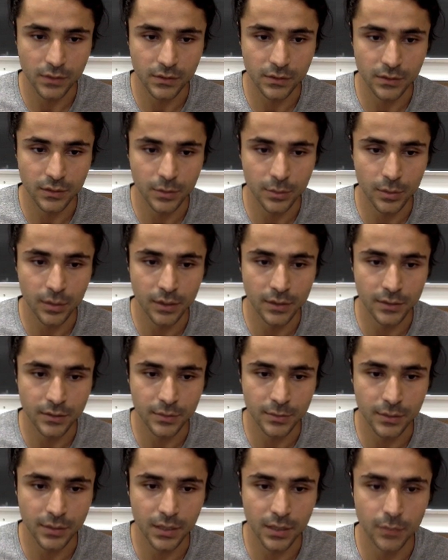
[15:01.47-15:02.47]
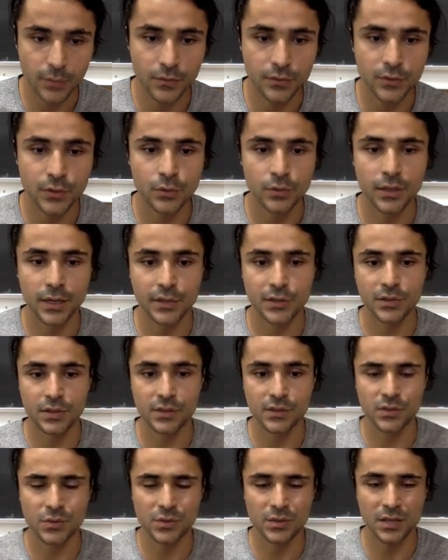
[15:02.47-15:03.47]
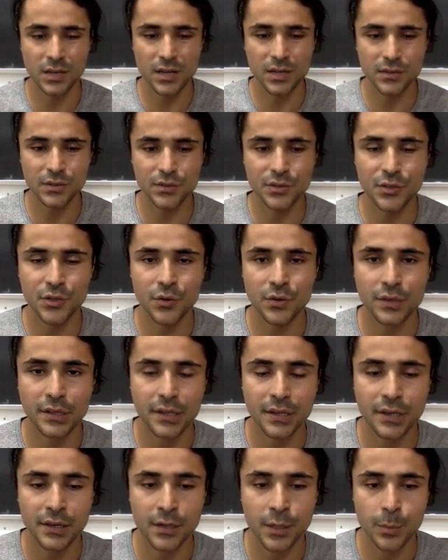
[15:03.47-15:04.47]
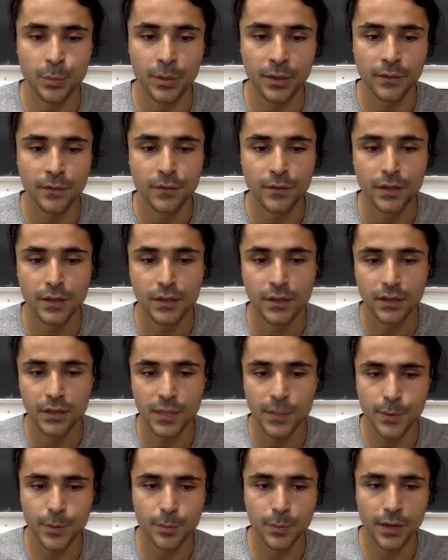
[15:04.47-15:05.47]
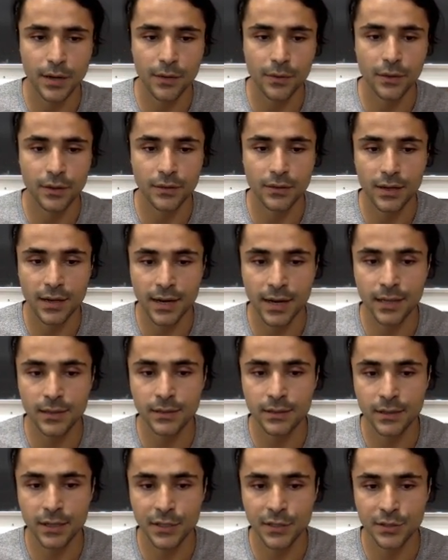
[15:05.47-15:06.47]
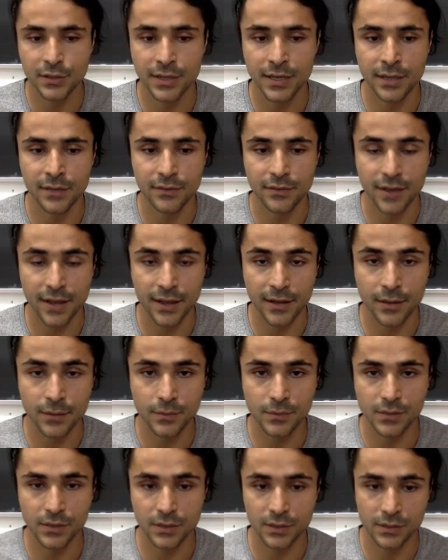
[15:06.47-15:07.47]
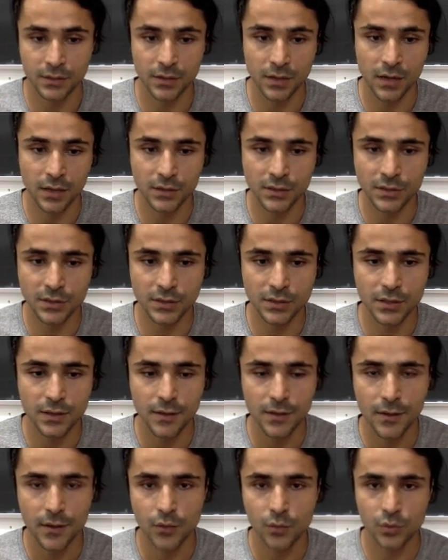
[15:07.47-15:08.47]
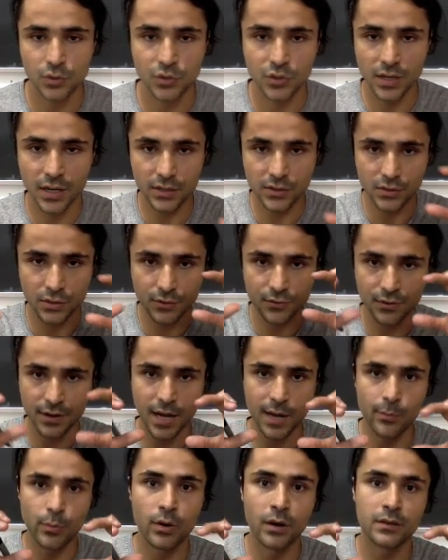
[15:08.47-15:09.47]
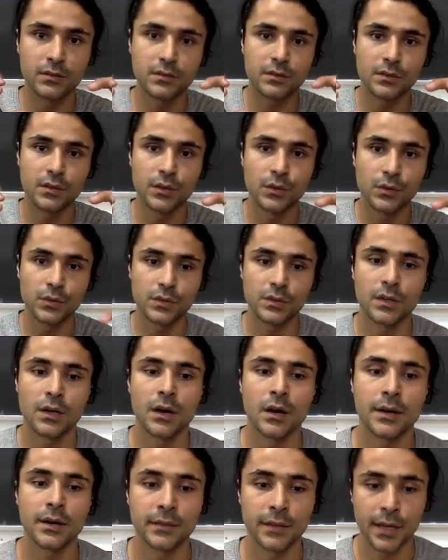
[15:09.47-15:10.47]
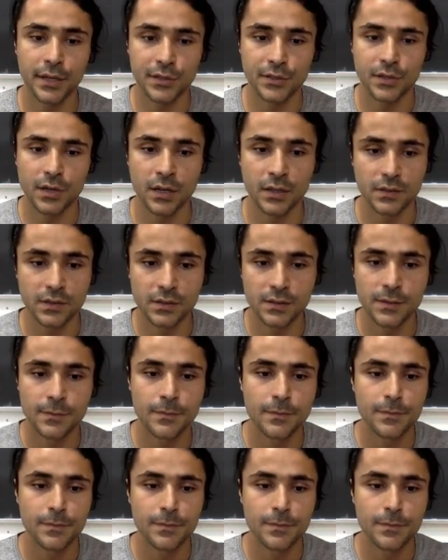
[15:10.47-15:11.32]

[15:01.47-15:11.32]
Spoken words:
single bond is made up of 2 electrons. So it's hard to show it here, but keep in mind that the highly electronegative atoms, such as oxygen, will try to grab onto those electrons